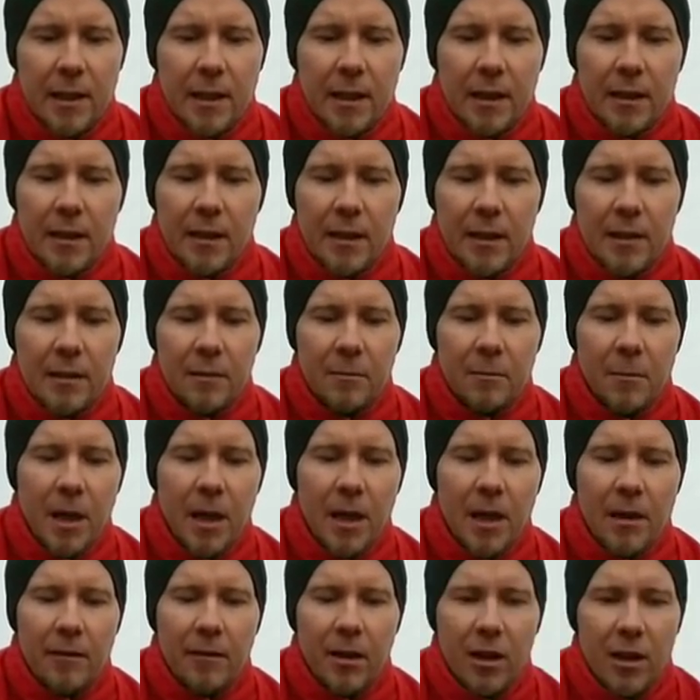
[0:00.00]
And it
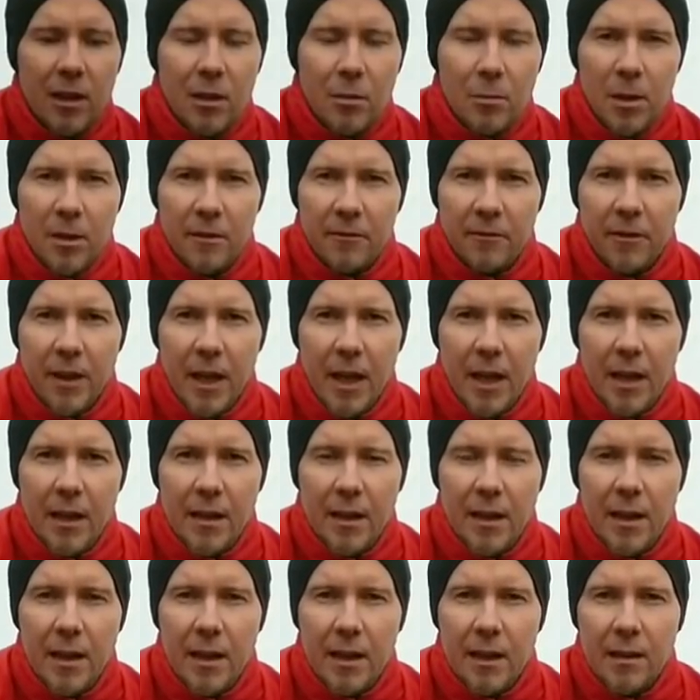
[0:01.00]
might have a little bit of fade
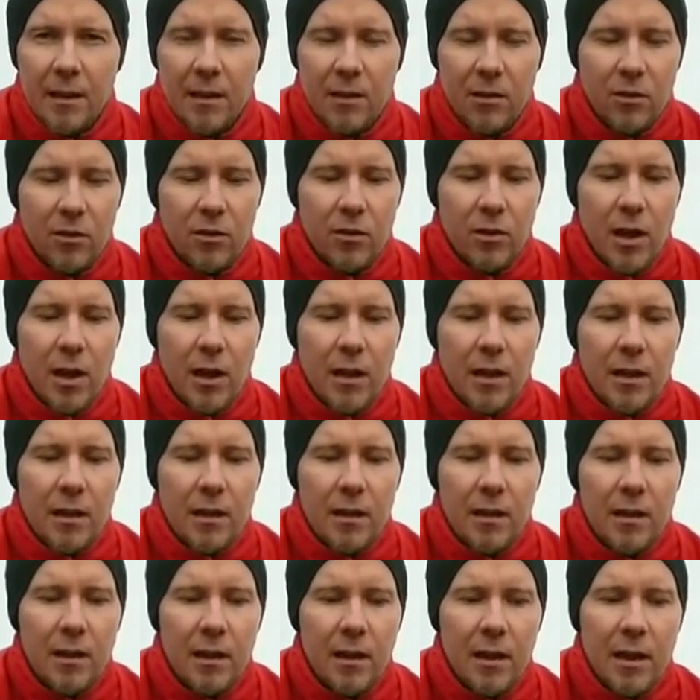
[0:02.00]
at the end, or I
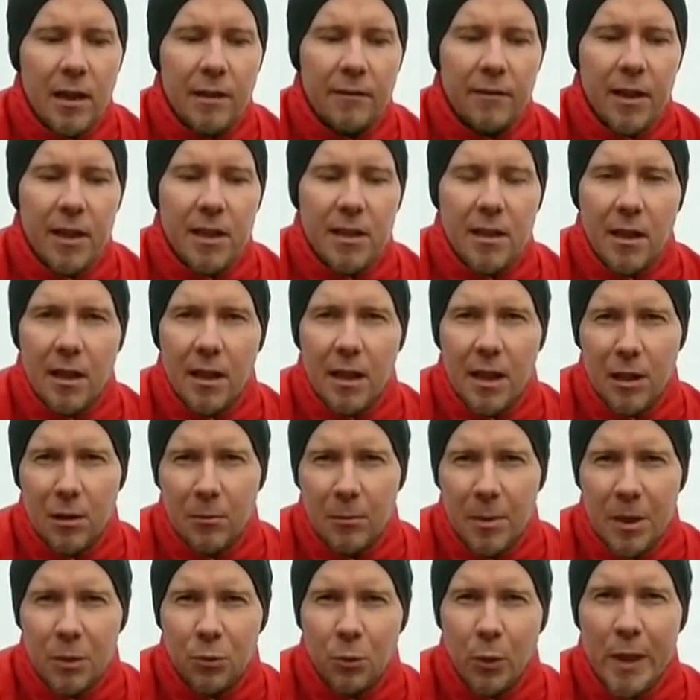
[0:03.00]
can, if it's a little
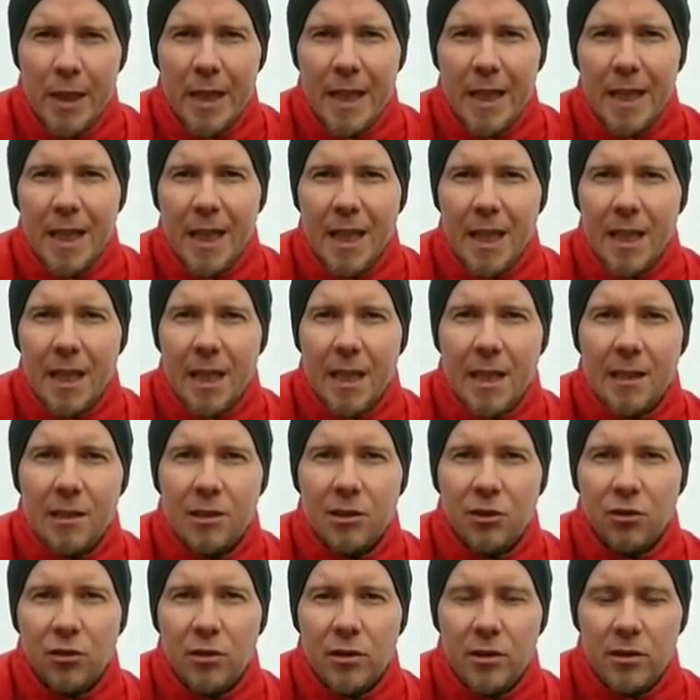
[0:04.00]
bit windy, I can
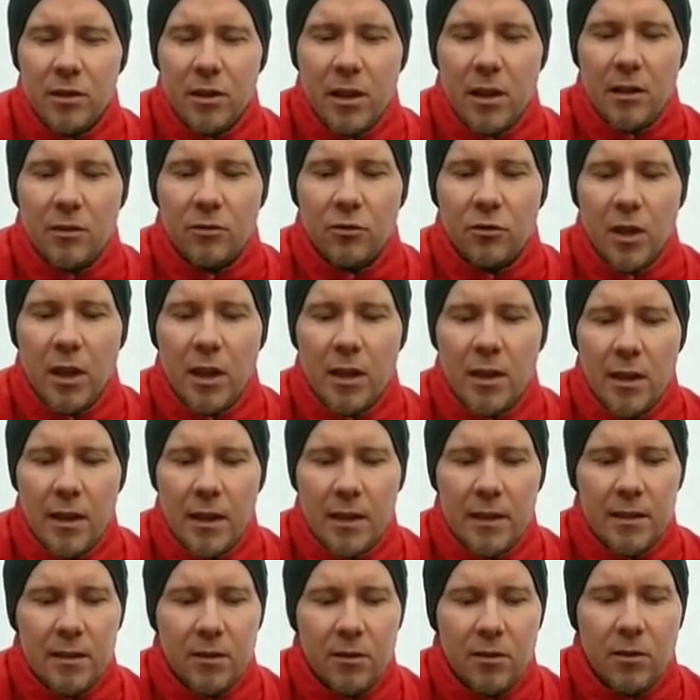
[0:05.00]
still trust
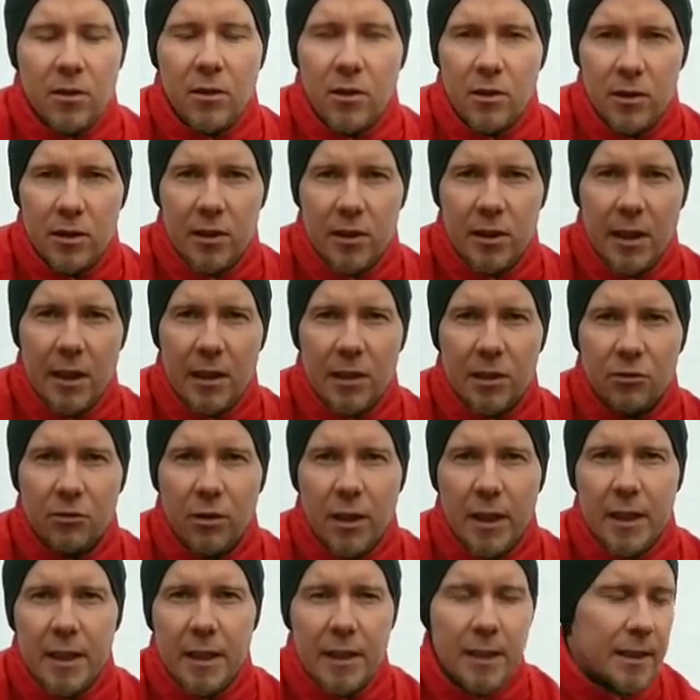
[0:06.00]
this to stay
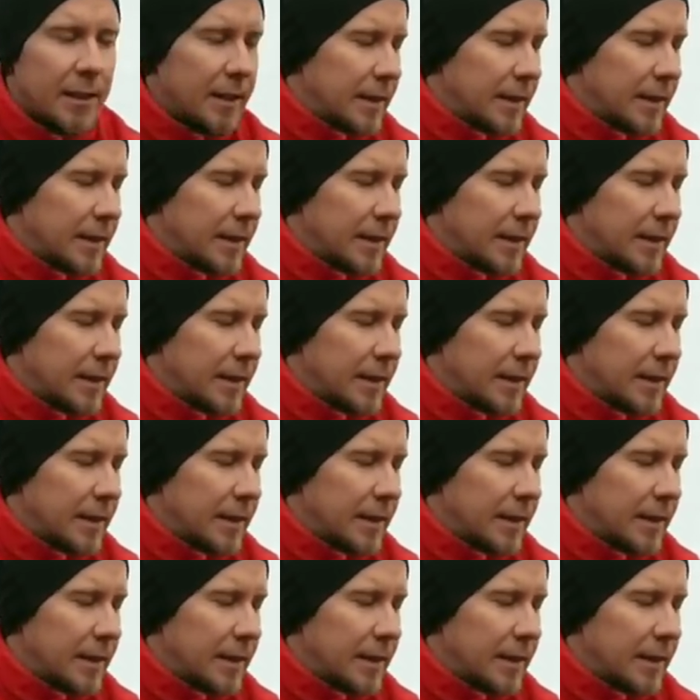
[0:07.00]
straight.